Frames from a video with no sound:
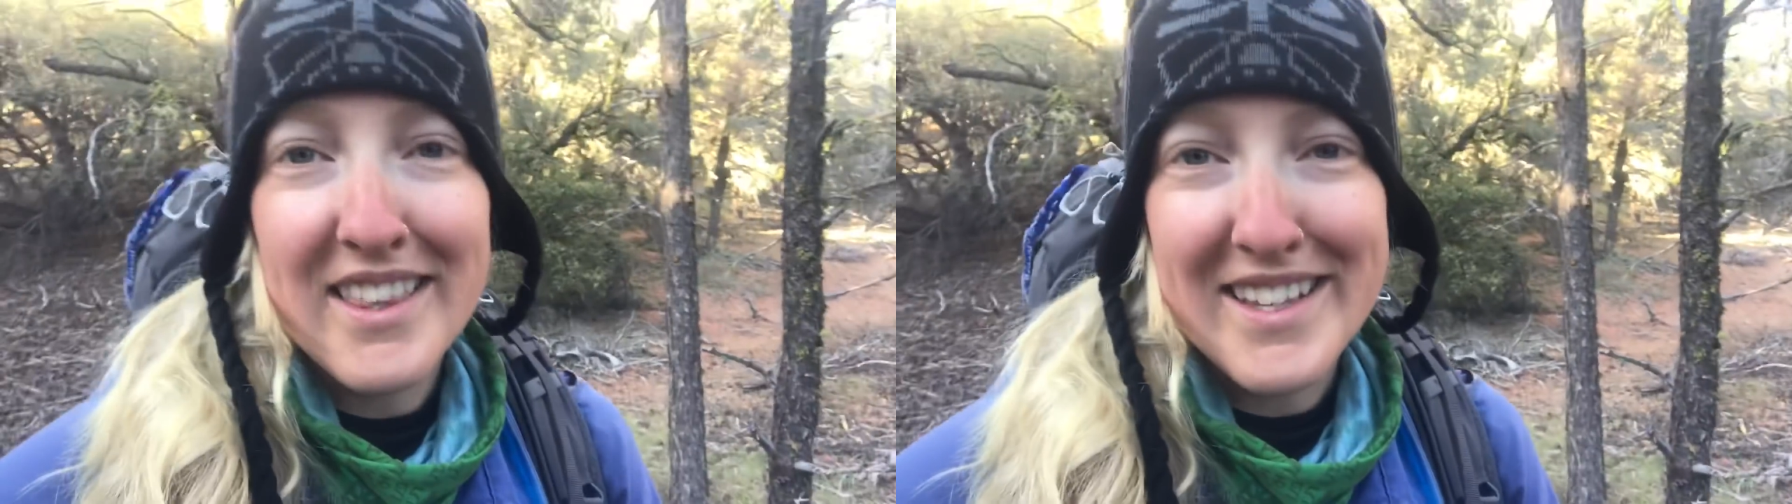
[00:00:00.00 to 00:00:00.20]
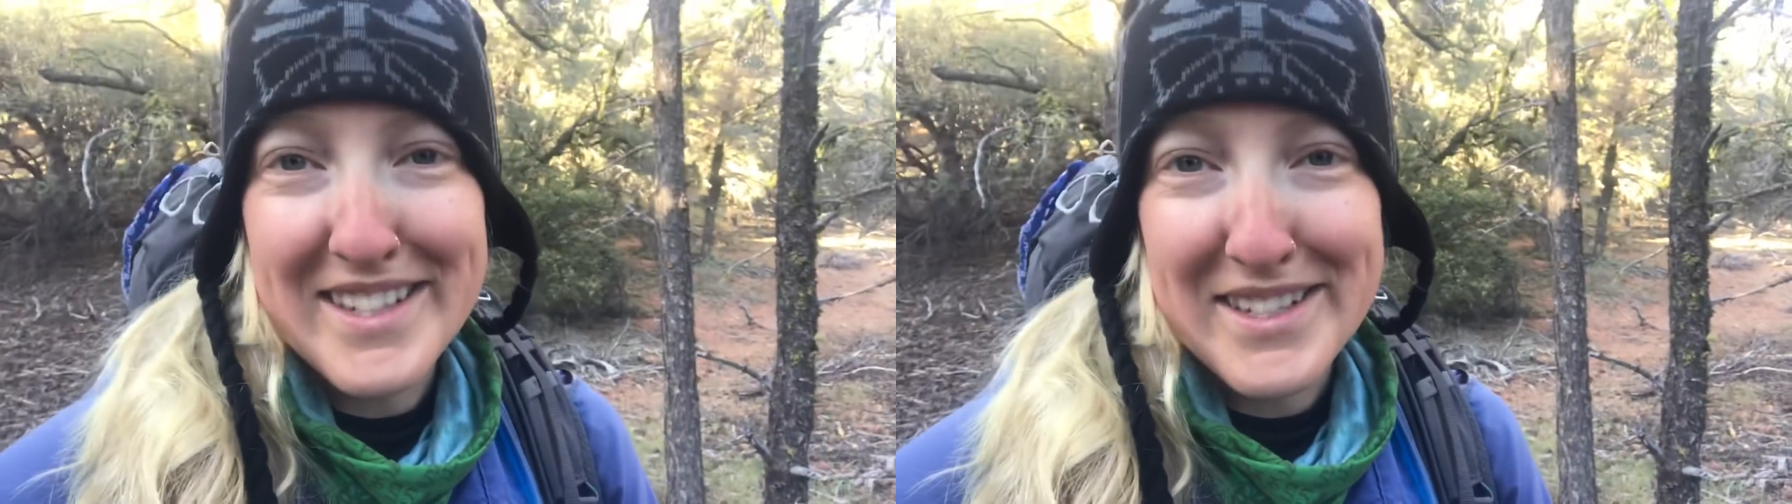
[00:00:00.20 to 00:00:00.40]

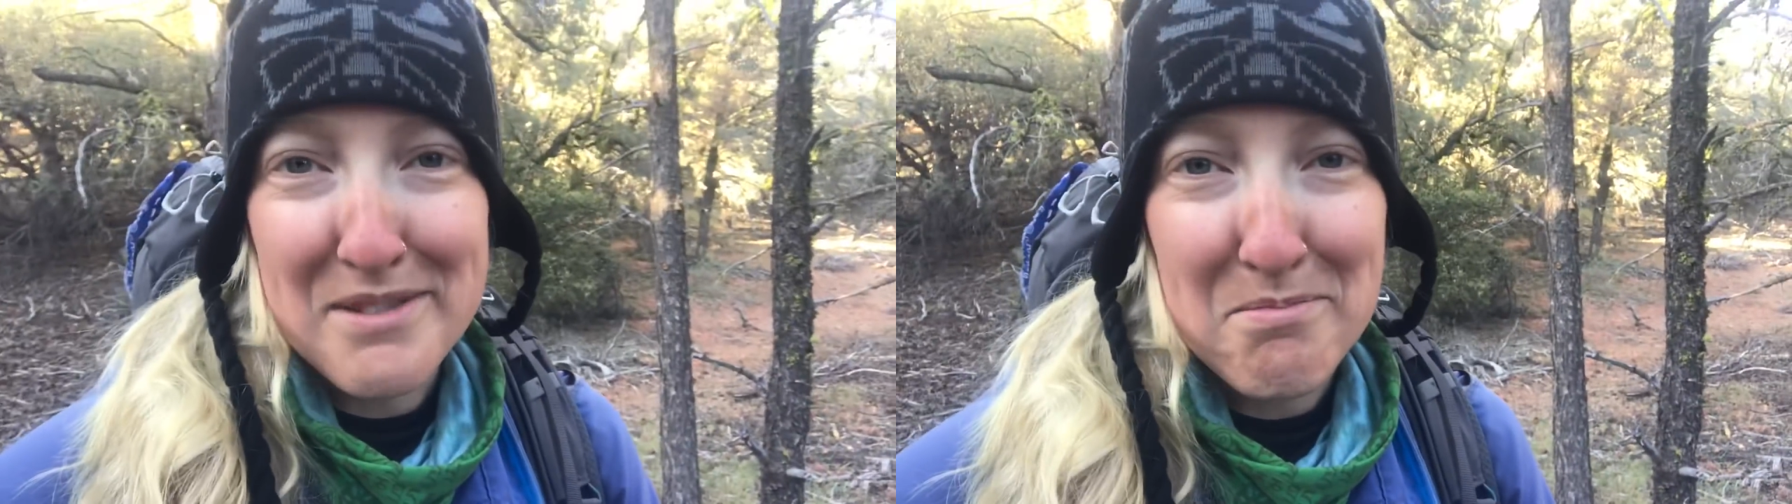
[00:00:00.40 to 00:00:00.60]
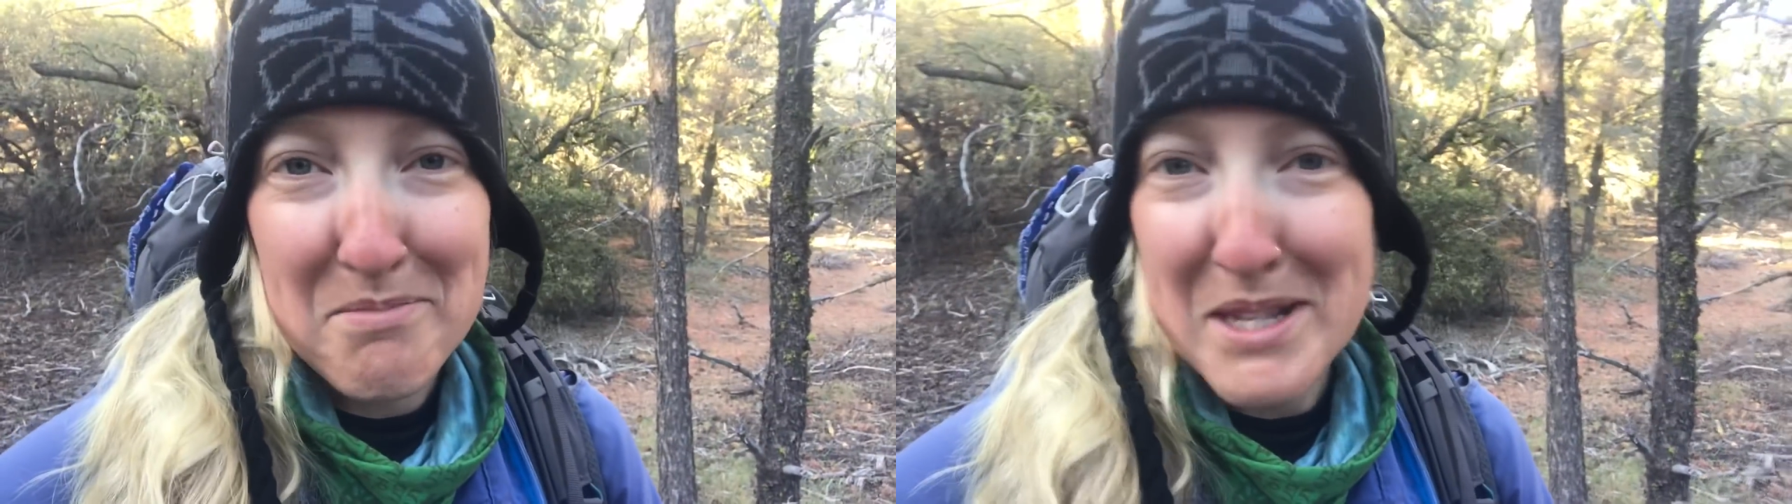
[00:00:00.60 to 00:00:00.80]

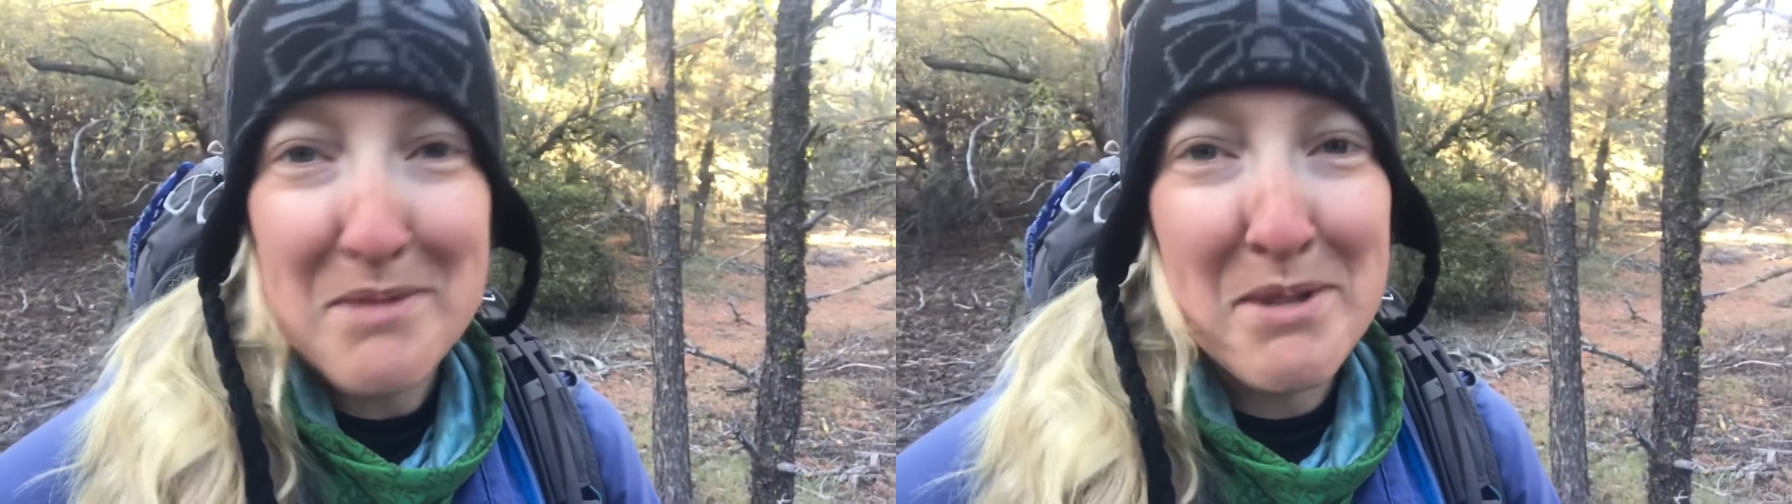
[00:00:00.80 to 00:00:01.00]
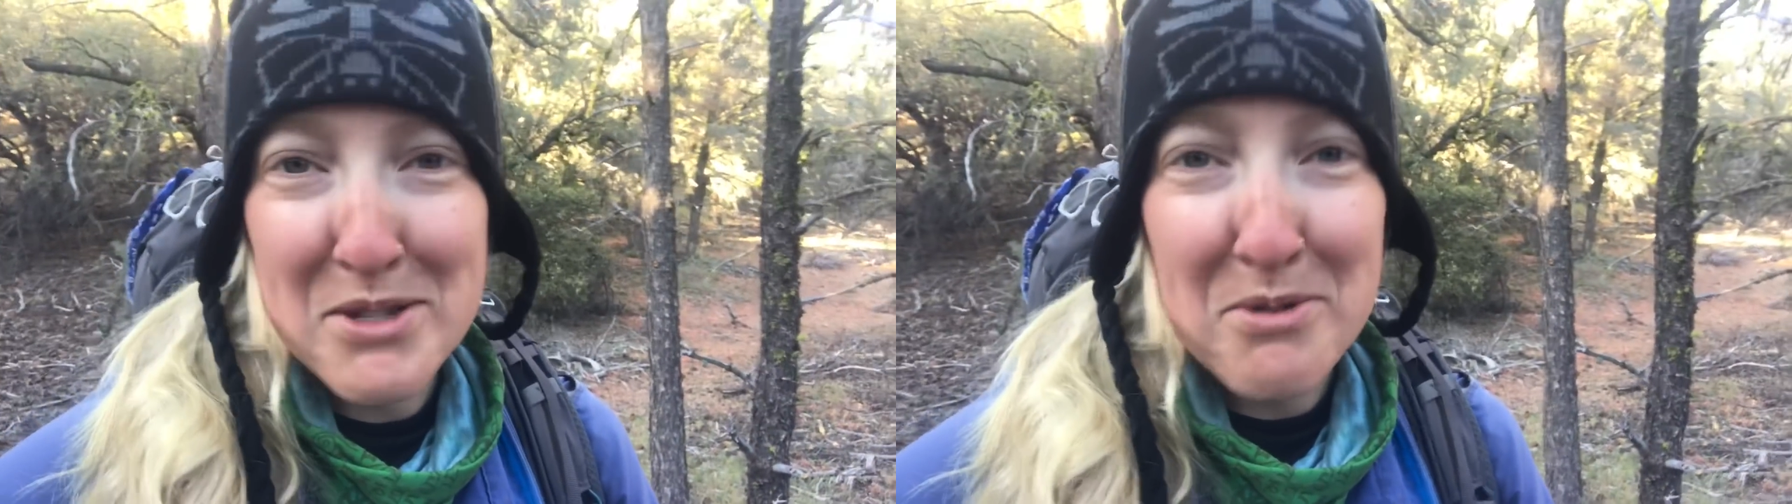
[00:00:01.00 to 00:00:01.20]

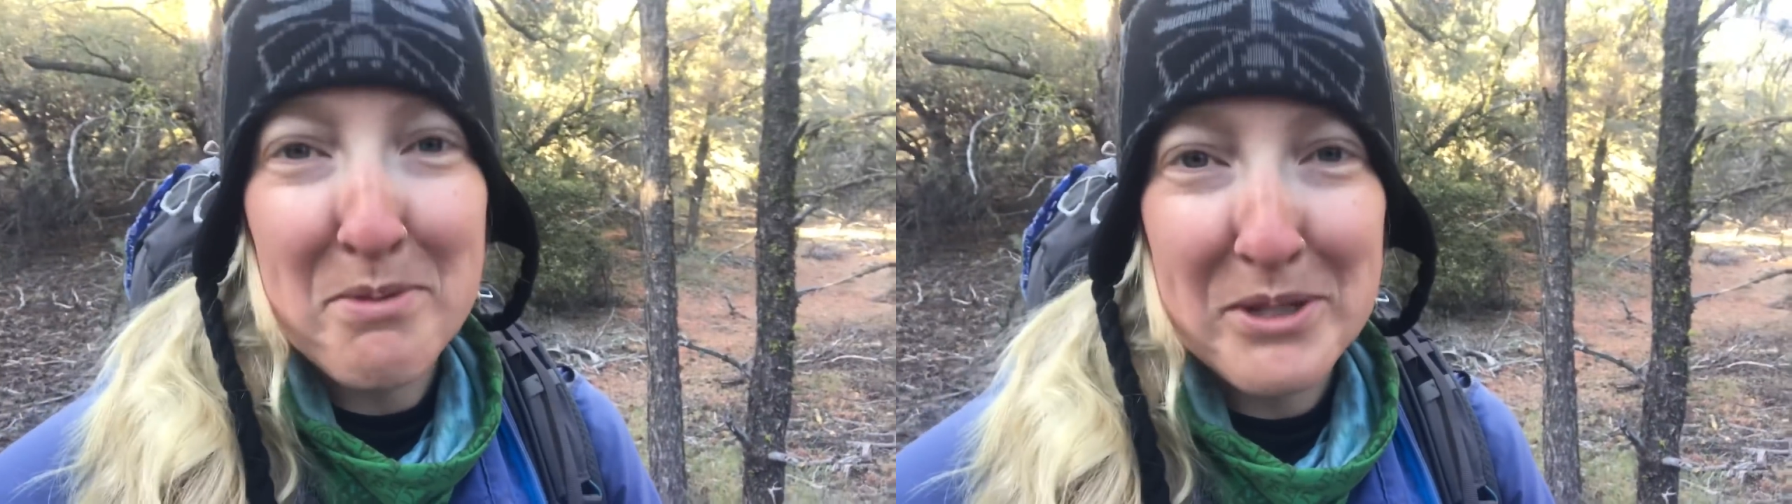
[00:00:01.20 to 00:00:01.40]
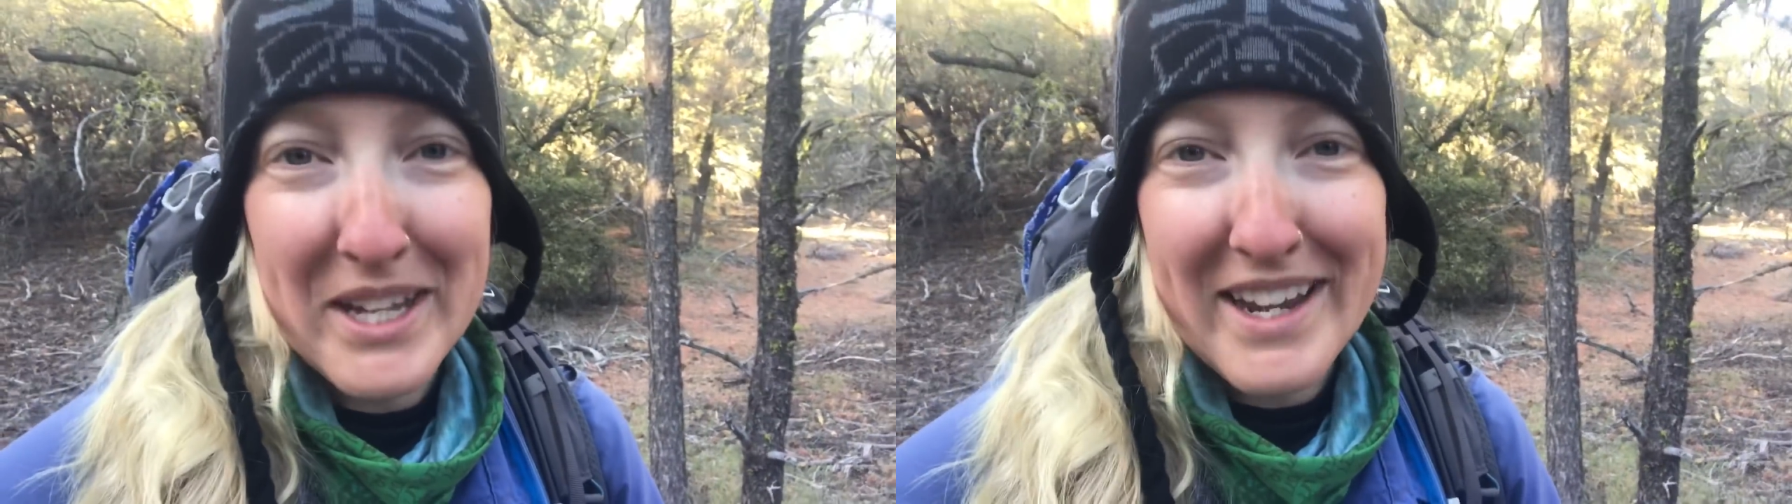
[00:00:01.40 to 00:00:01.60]
this
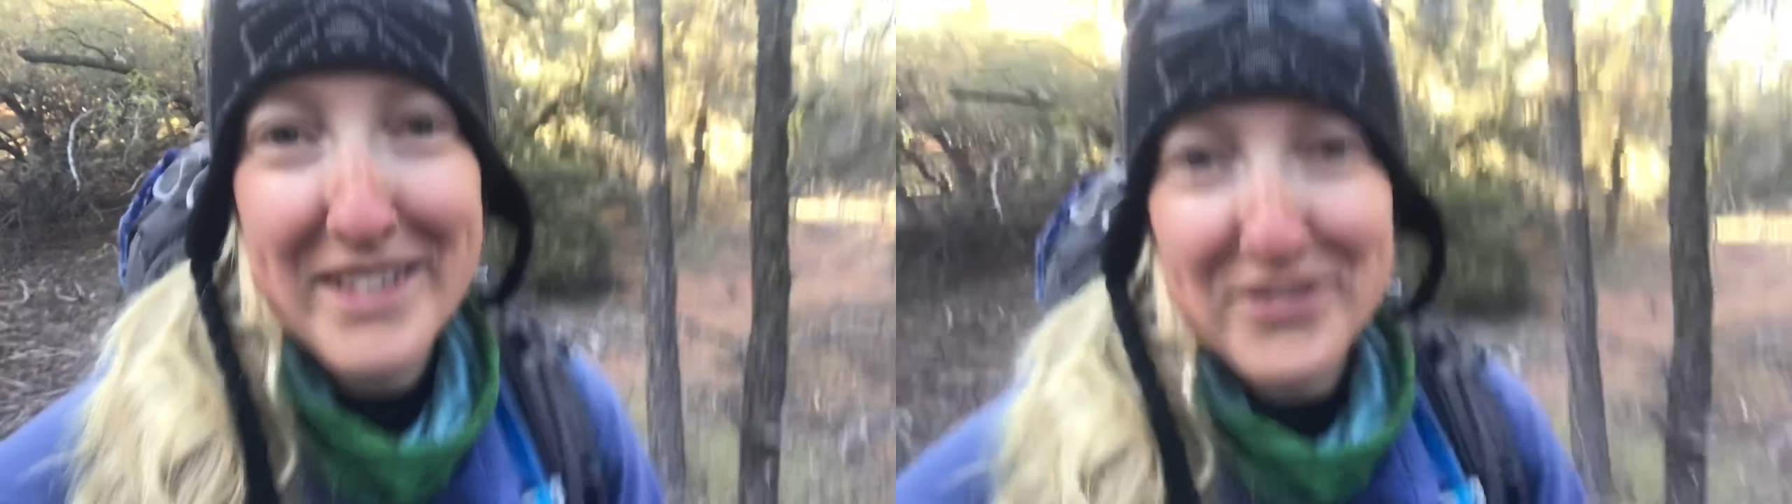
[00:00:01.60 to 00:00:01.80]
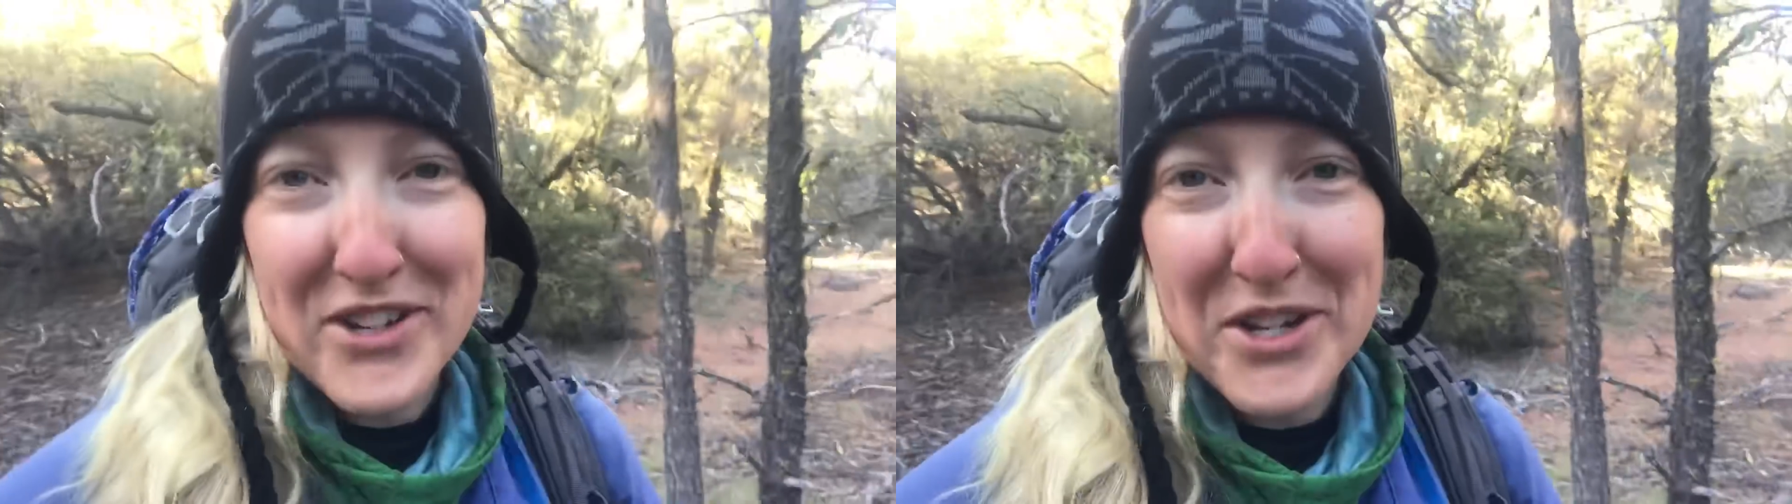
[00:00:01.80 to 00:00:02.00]
miserable day
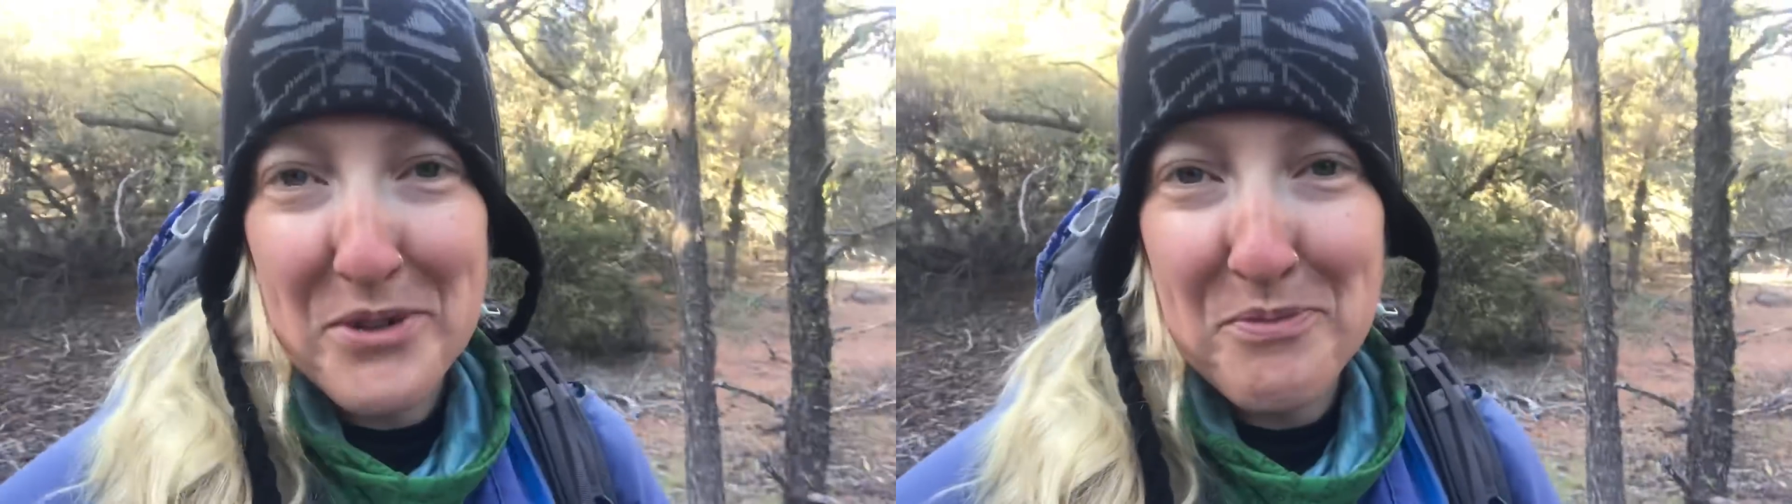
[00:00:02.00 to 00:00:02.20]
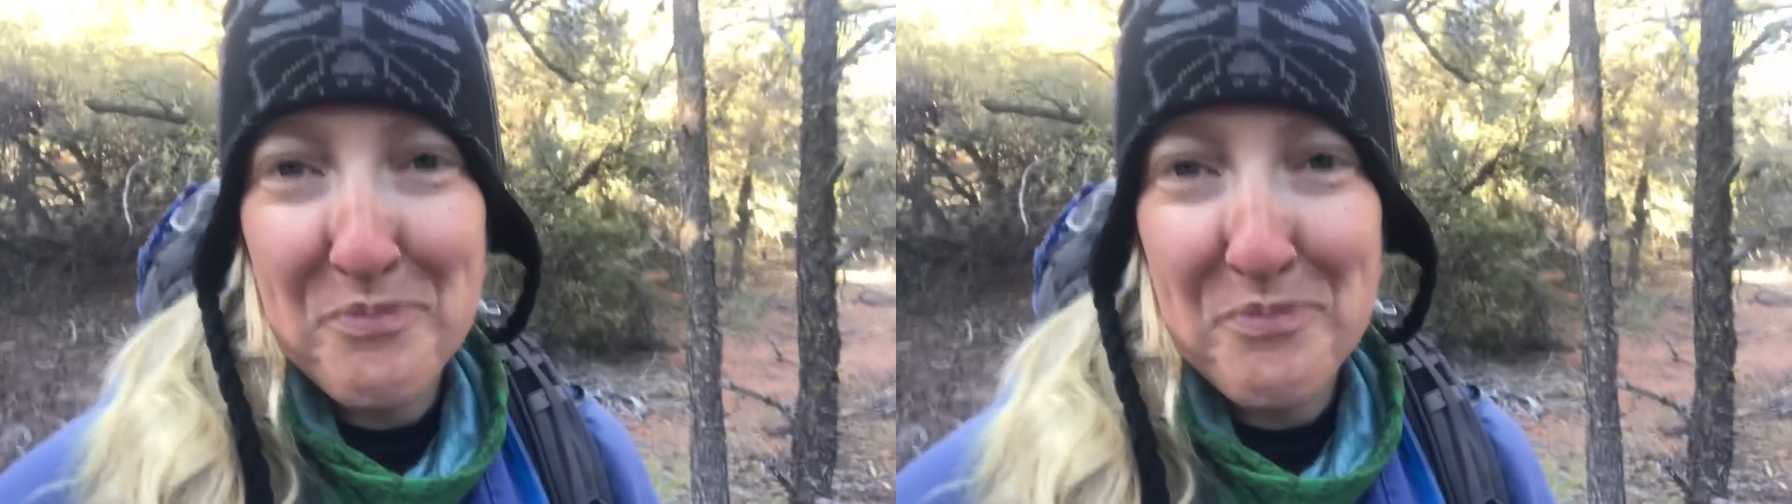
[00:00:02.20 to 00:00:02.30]
is for you.